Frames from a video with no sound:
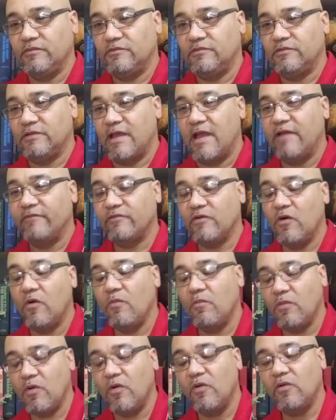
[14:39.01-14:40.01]
to have a whole
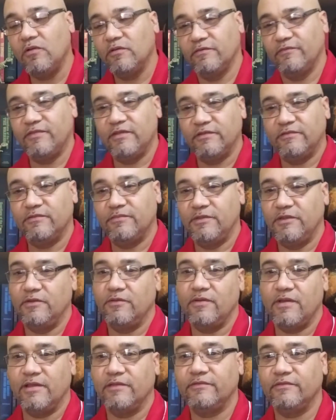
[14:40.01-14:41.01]
mole of this
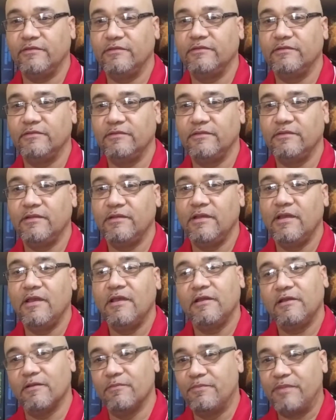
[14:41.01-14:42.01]
amino acid
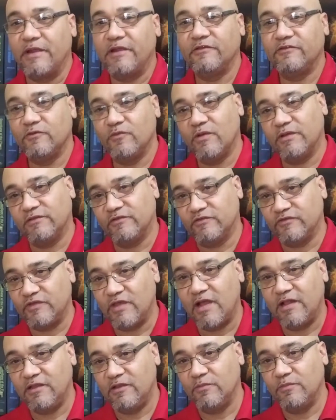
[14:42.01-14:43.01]
compared to what's
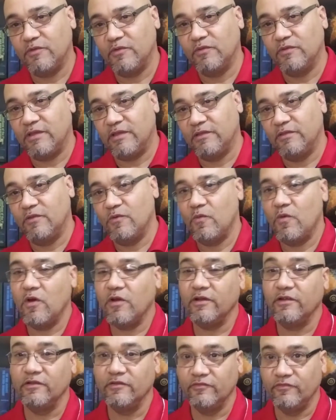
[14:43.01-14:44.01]
soluble in the
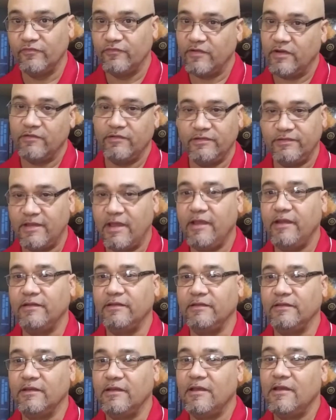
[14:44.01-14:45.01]
water is very
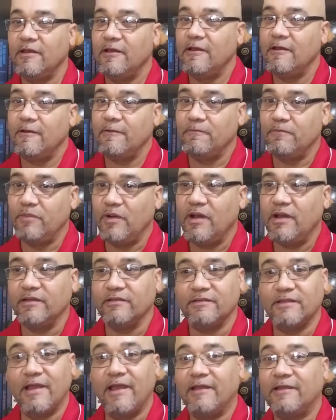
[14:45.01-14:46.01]
tiny.
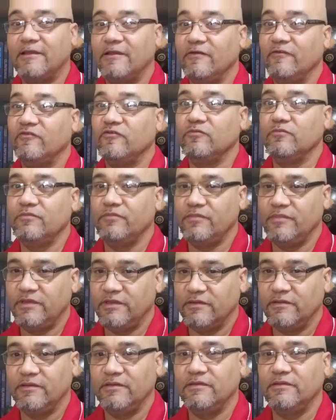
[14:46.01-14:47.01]
But that gives
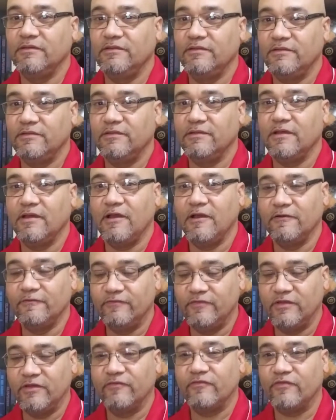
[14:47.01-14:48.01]
millions
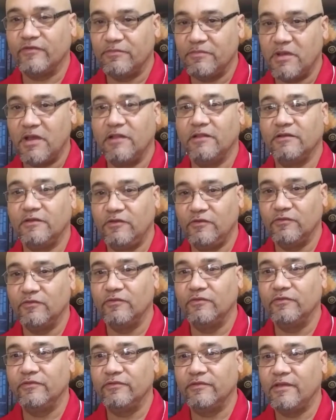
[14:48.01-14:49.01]
of different
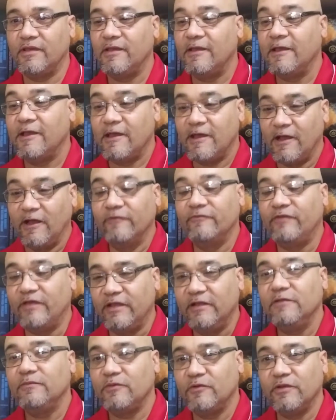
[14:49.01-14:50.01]
molecules
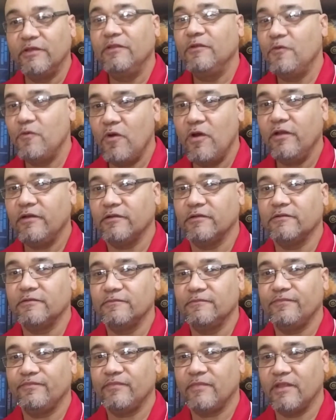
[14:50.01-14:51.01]
available in the water
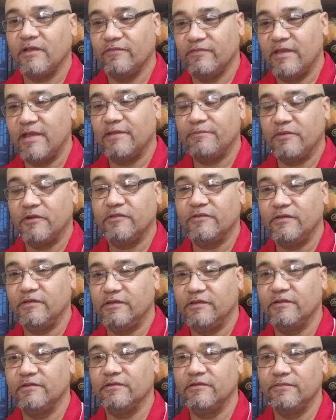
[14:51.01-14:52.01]
of that
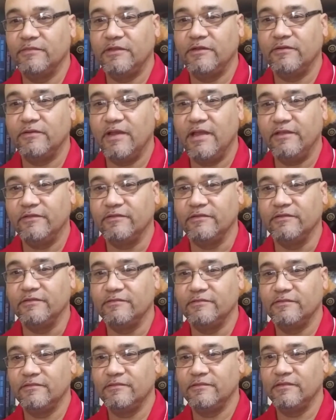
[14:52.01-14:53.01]
particular amino acid.
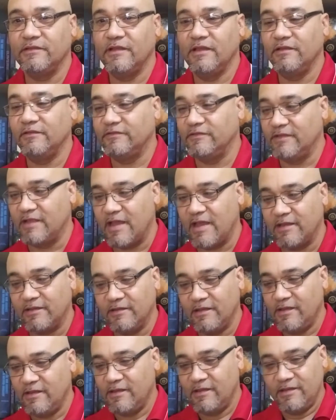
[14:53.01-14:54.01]
It's not